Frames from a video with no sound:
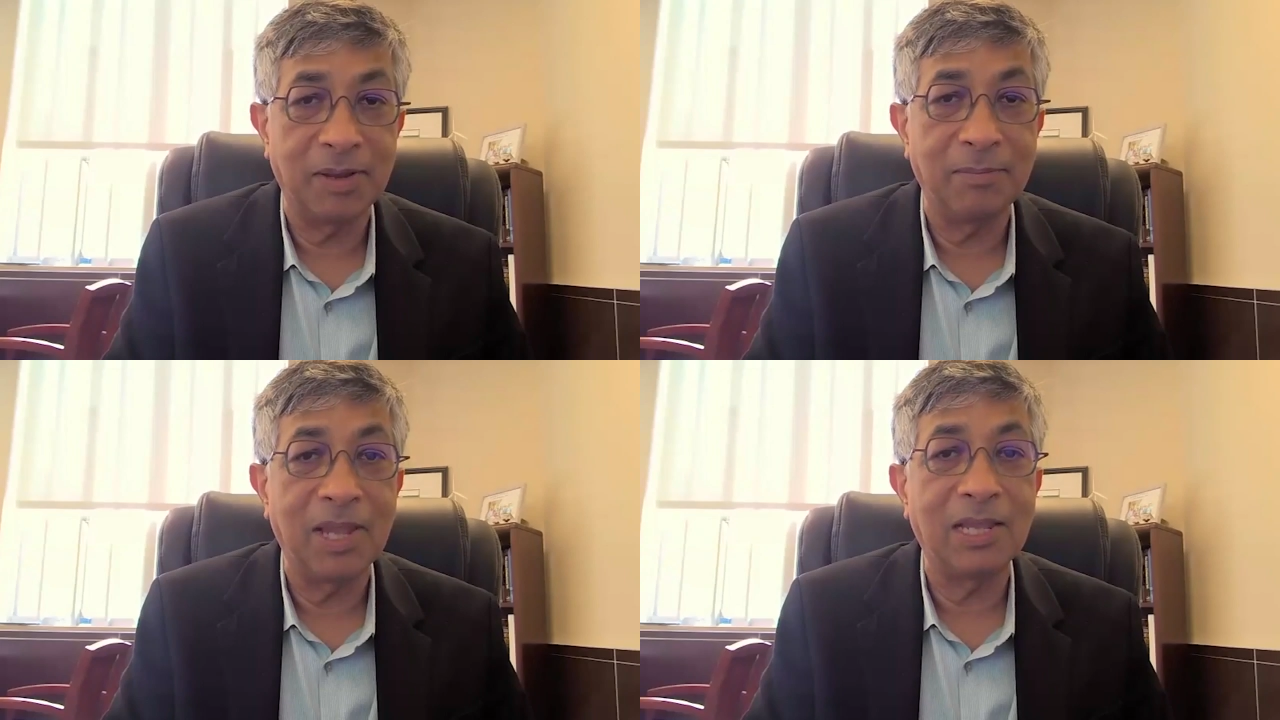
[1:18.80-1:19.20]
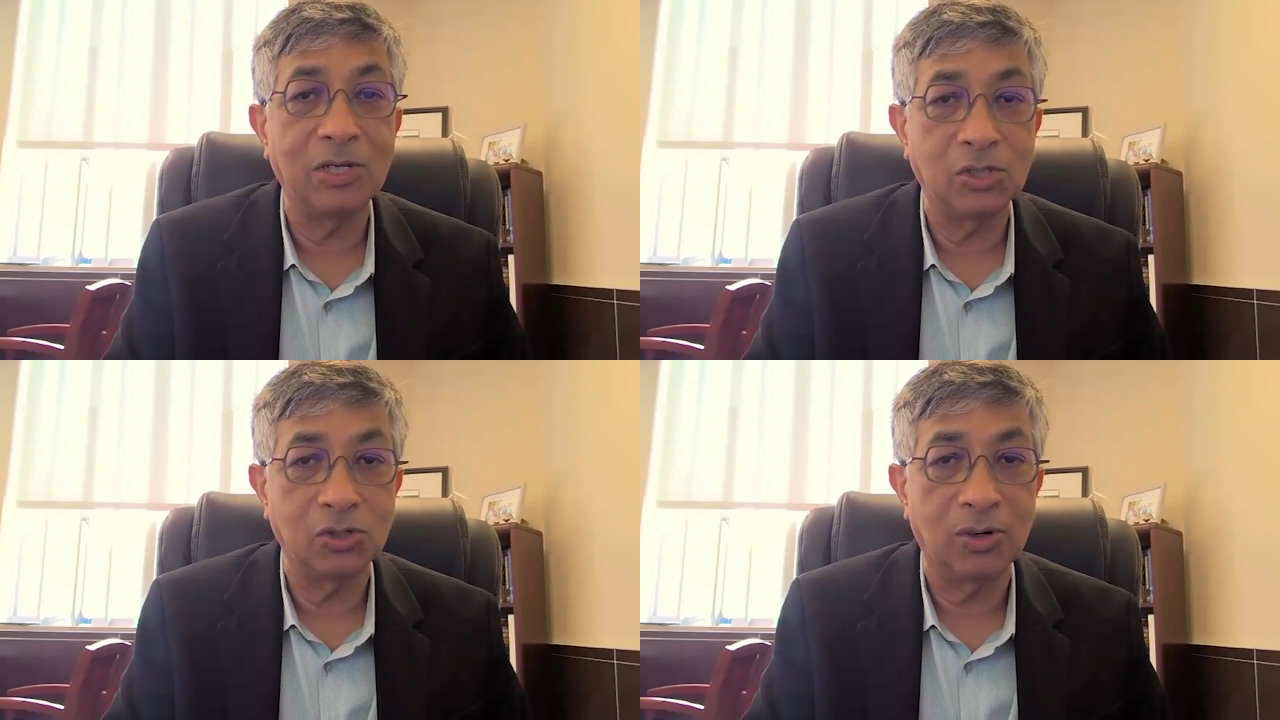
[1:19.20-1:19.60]
By
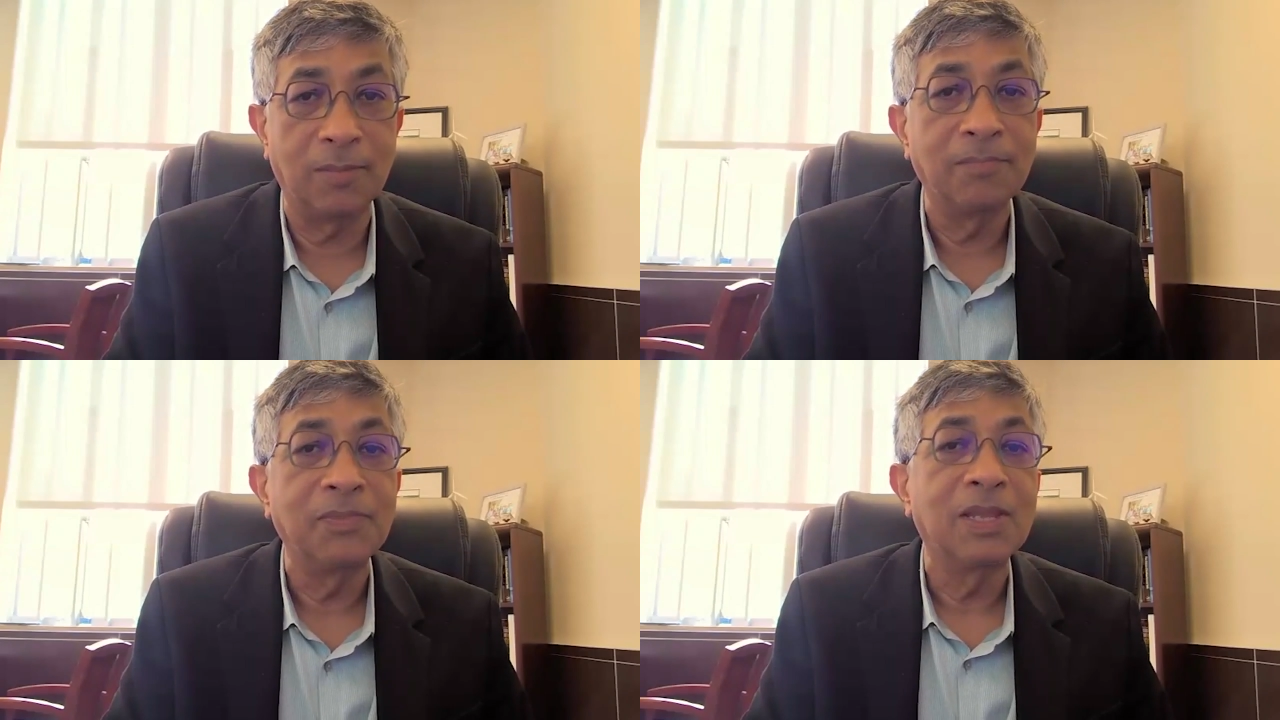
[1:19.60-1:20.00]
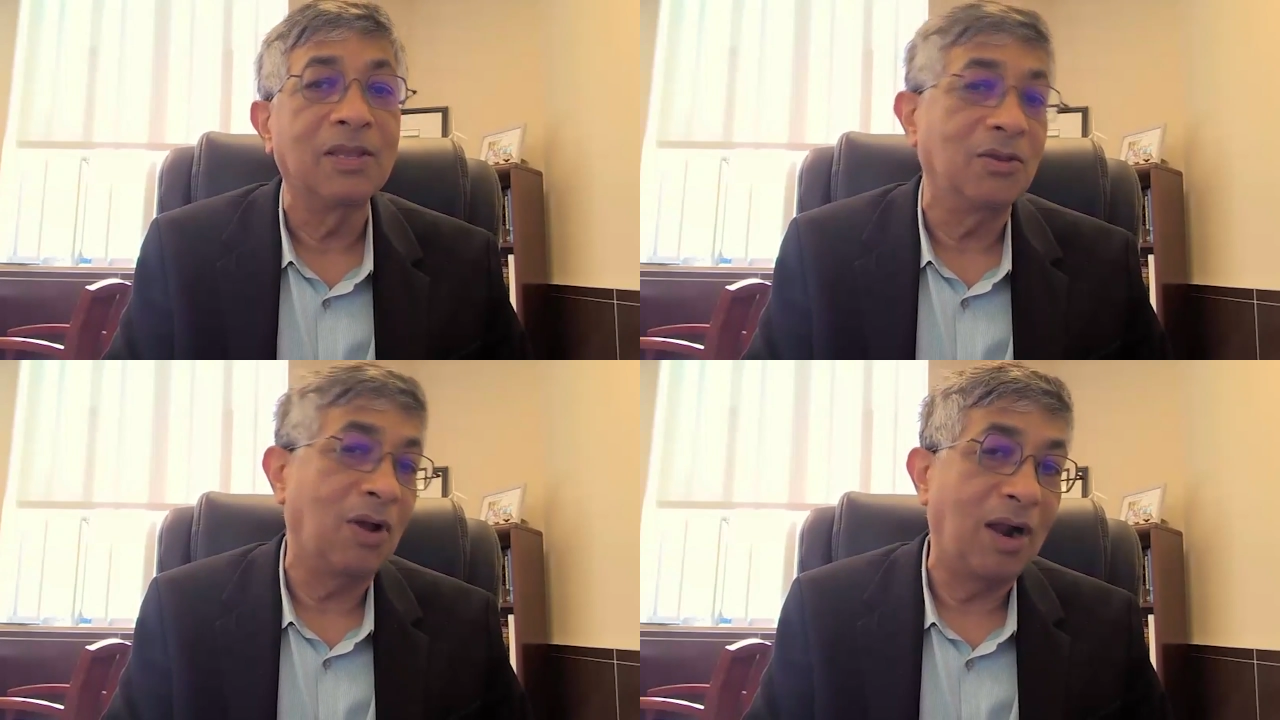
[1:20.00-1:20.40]
making sure
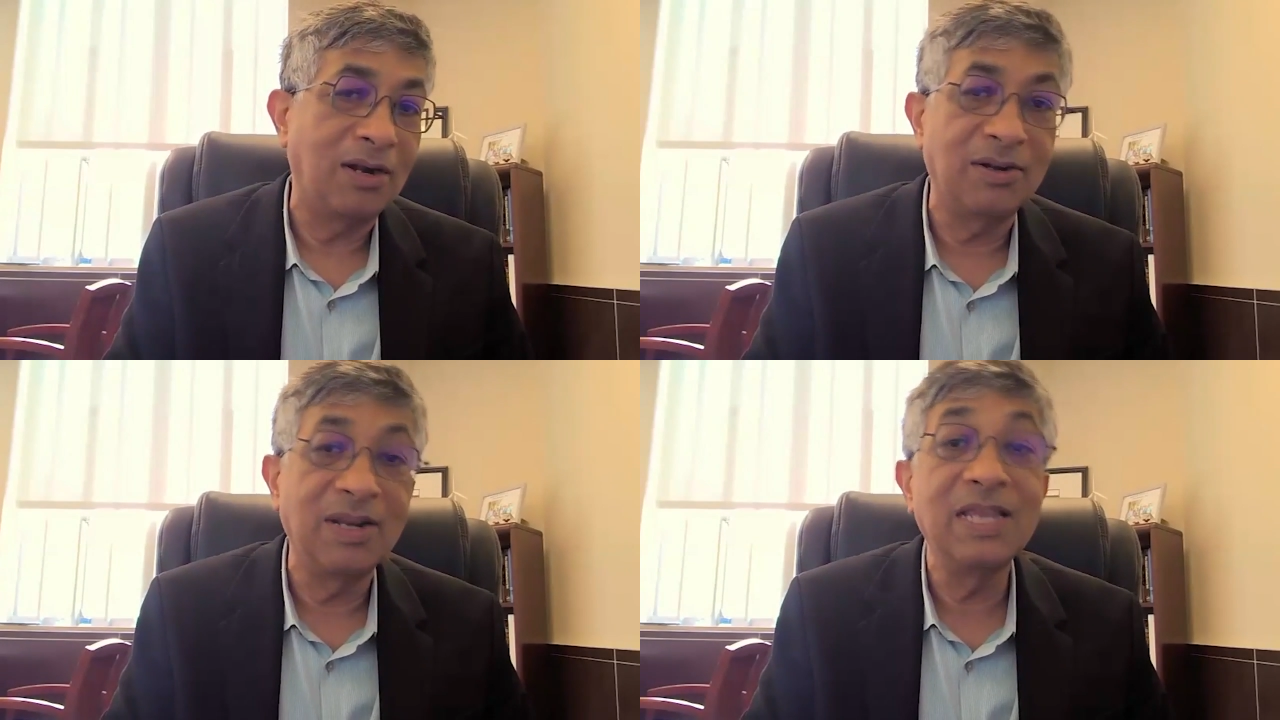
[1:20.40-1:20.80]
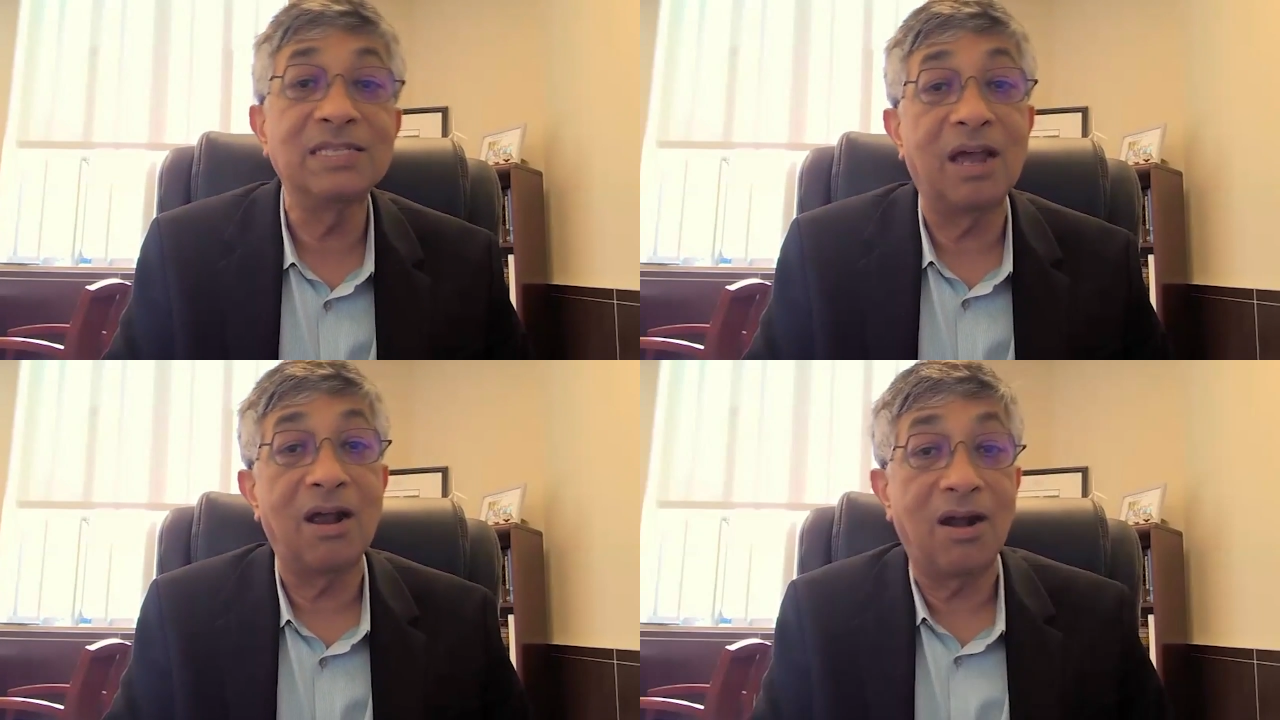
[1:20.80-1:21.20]
know, our trees